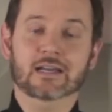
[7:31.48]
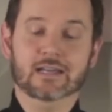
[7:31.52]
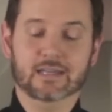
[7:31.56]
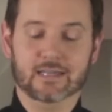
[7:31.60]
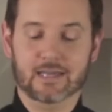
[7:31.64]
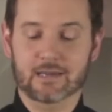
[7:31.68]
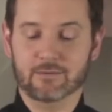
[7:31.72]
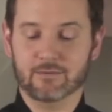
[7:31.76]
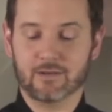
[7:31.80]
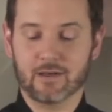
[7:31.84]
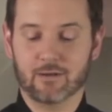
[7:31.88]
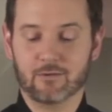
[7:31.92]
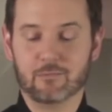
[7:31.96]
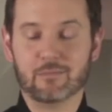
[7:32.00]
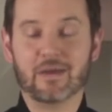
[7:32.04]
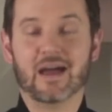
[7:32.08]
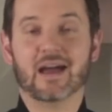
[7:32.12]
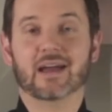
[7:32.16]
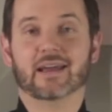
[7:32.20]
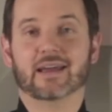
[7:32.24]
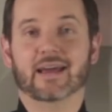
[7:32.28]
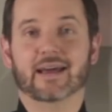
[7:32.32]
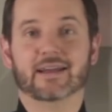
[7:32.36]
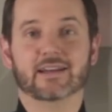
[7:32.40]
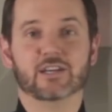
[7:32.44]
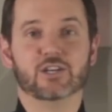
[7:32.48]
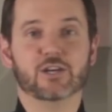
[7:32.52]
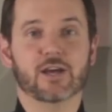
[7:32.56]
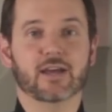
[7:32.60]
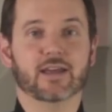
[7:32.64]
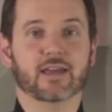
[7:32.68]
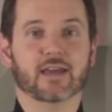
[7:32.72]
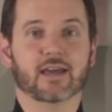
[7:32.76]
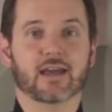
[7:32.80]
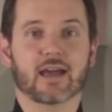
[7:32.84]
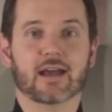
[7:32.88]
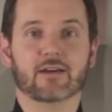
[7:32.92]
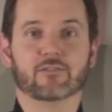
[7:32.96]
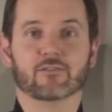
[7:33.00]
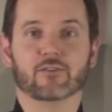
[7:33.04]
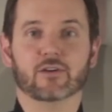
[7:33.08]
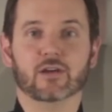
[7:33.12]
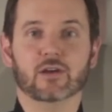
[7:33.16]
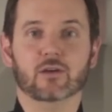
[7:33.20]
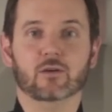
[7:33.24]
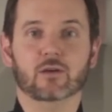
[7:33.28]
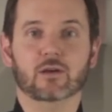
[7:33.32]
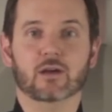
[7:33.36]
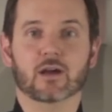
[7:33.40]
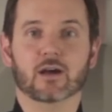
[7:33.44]
Keep coming back and check it
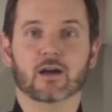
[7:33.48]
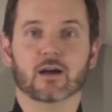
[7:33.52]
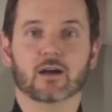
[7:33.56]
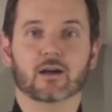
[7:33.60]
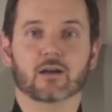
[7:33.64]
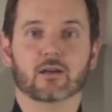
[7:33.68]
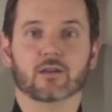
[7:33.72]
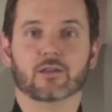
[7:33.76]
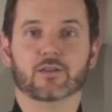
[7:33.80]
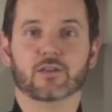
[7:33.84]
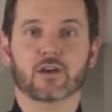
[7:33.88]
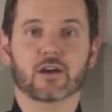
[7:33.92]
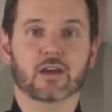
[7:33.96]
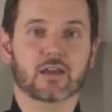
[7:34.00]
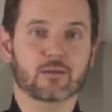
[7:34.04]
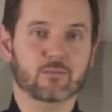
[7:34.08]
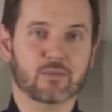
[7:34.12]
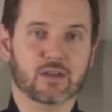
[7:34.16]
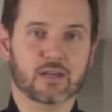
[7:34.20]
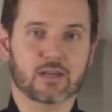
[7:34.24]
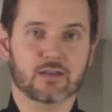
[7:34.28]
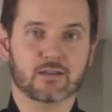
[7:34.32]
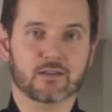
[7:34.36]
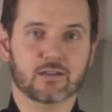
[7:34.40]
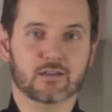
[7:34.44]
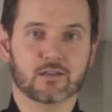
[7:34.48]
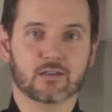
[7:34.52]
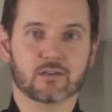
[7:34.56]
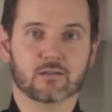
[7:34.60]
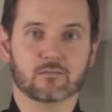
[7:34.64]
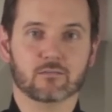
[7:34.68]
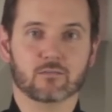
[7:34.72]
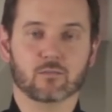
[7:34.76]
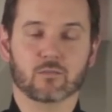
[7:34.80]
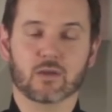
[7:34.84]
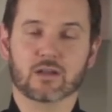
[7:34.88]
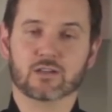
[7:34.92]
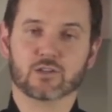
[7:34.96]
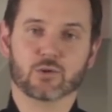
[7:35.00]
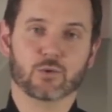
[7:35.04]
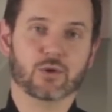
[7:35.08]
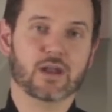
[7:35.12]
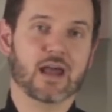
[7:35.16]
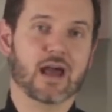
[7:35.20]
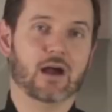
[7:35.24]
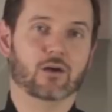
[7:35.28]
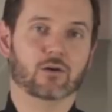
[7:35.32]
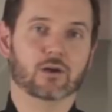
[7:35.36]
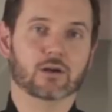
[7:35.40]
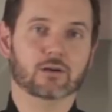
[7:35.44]
every 30 minutes to an
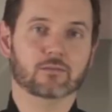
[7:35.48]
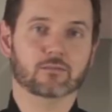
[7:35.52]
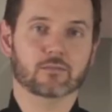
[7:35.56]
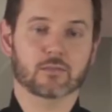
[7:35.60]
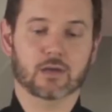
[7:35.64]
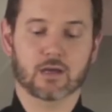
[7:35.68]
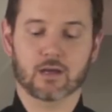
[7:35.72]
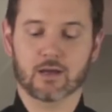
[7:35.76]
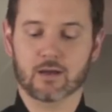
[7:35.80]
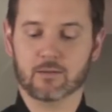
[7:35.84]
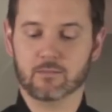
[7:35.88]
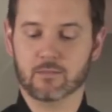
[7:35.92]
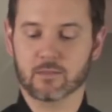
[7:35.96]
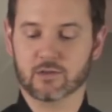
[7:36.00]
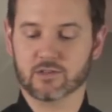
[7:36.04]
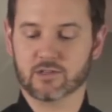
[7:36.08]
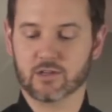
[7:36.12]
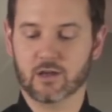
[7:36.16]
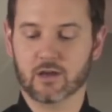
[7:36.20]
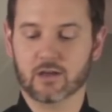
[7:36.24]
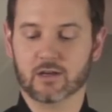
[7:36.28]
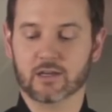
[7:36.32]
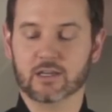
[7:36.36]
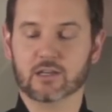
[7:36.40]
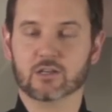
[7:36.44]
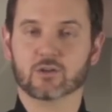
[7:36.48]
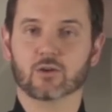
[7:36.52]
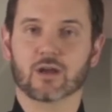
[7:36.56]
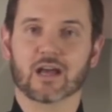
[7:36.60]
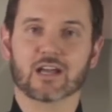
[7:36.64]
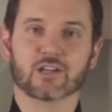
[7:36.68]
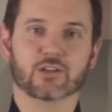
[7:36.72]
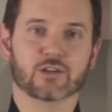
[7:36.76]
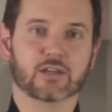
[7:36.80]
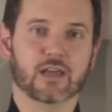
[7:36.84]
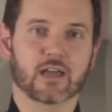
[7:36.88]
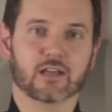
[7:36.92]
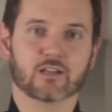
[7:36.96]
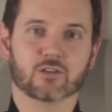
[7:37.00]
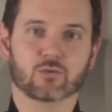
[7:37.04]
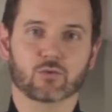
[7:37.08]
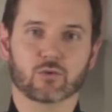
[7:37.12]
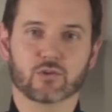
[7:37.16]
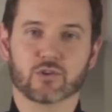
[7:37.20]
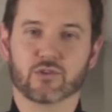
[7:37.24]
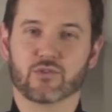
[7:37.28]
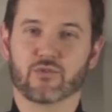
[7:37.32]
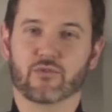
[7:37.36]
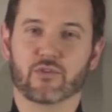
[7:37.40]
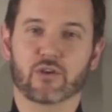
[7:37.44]
hour. Certainly as you get
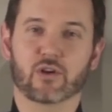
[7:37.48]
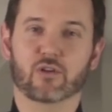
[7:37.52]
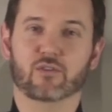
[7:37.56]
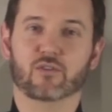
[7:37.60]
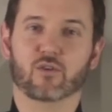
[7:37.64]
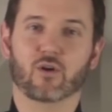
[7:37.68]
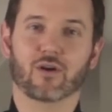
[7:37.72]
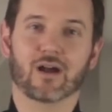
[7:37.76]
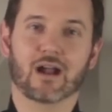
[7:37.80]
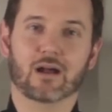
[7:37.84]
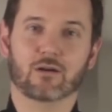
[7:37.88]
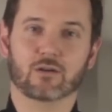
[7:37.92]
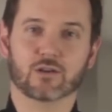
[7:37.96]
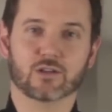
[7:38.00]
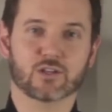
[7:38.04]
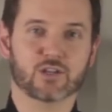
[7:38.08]
towards 3 or 4 hours,